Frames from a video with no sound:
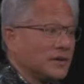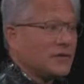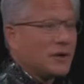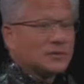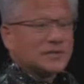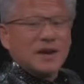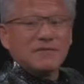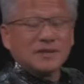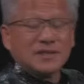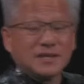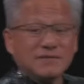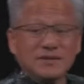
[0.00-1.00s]
of almost
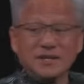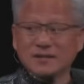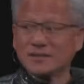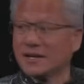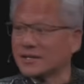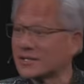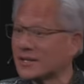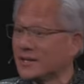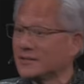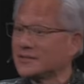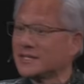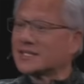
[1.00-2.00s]
everything NVIDIA does.
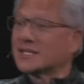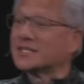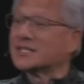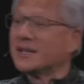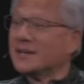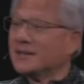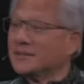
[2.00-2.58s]
This is